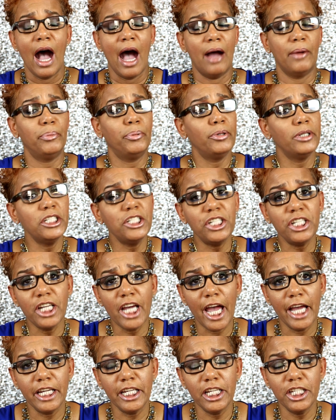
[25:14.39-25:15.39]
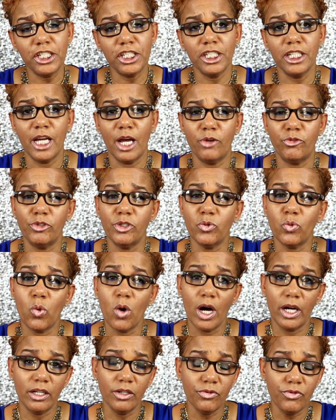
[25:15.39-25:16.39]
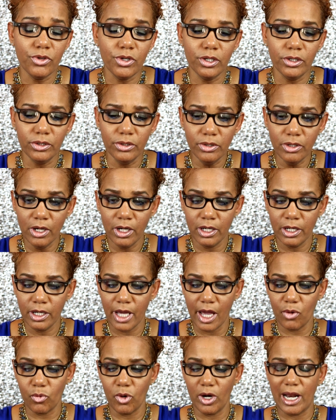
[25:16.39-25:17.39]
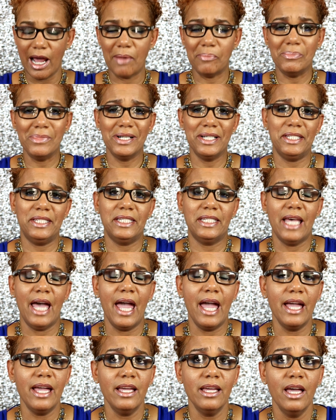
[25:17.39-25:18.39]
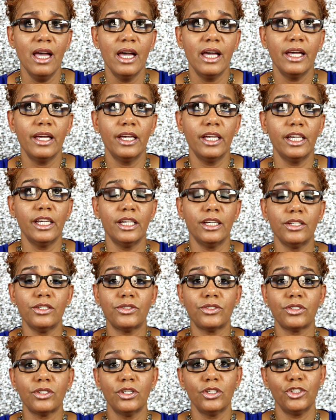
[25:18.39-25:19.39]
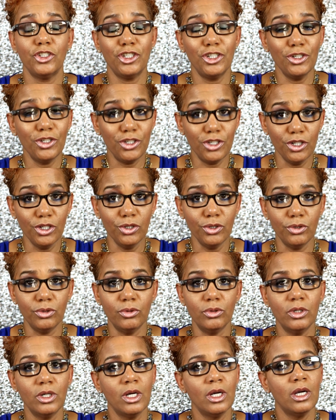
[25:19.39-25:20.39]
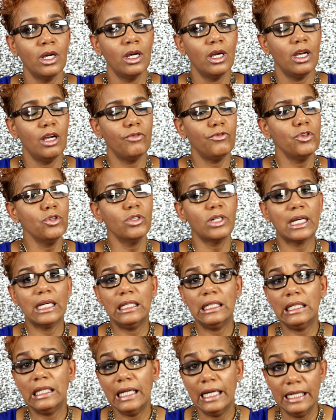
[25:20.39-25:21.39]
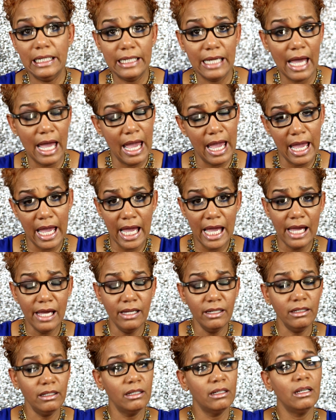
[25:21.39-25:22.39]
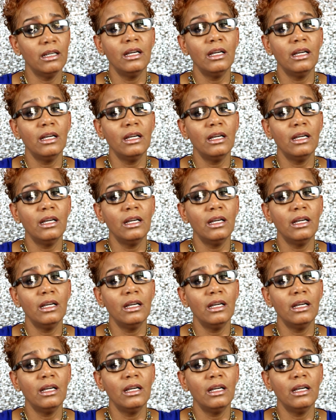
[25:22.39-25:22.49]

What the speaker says: I appreciate each and every one of you, and what I must say is to you, if you can lend a hand,